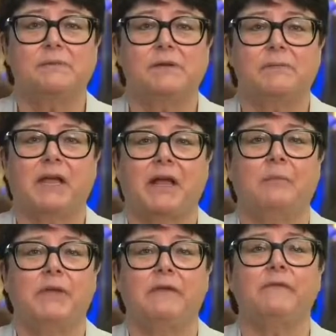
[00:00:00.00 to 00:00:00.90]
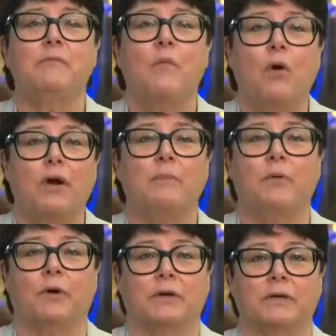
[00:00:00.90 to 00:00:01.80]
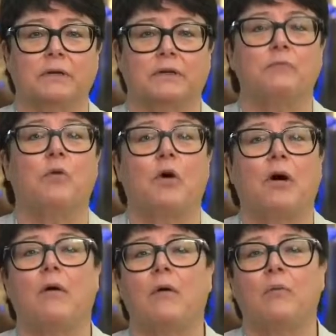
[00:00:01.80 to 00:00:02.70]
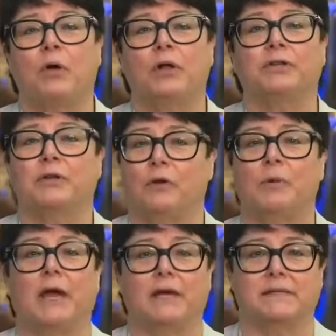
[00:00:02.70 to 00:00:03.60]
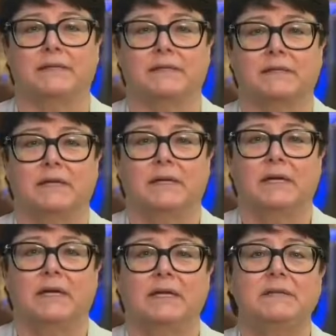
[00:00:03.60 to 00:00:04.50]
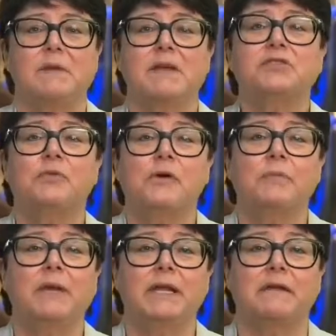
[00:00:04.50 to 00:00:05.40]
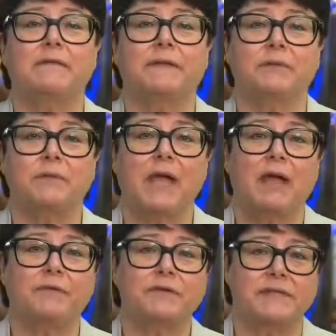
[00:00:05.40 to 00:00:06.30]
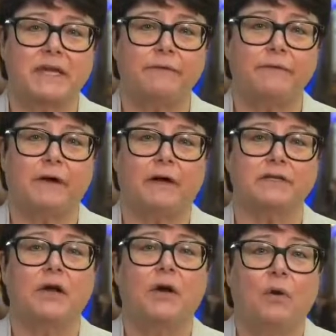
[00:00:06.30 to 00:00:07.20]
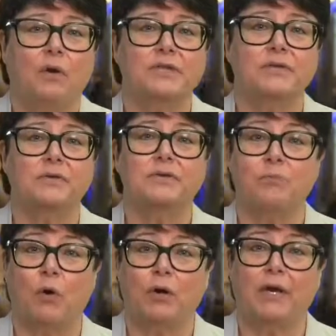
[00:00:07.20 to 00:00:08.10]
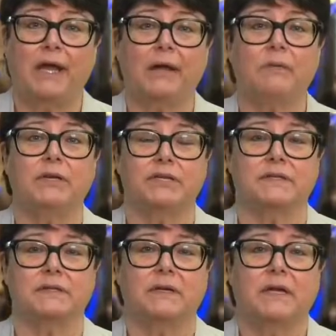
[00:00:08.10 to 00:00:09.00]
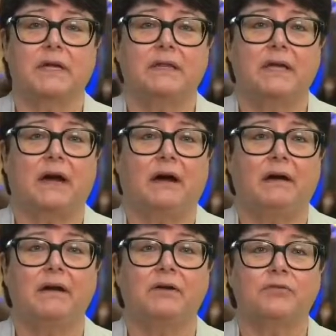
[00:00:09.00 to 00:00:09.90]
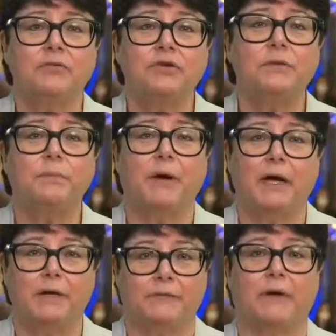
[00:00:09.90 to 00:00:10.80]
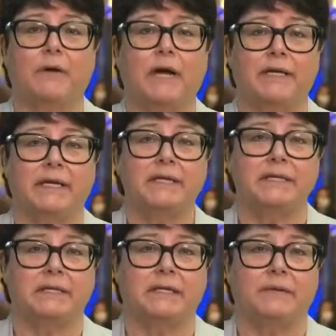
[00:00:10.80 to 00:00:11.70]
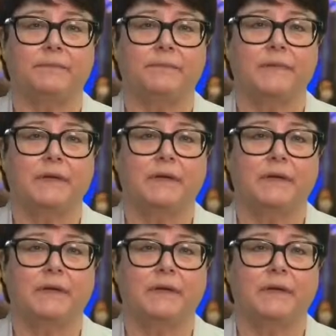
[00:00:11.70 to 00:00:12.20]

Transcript: This will become even more important the more our world globalizes. It is my strong belief that we have to safeguard also the smaller languages. They are a crucial part of our identity.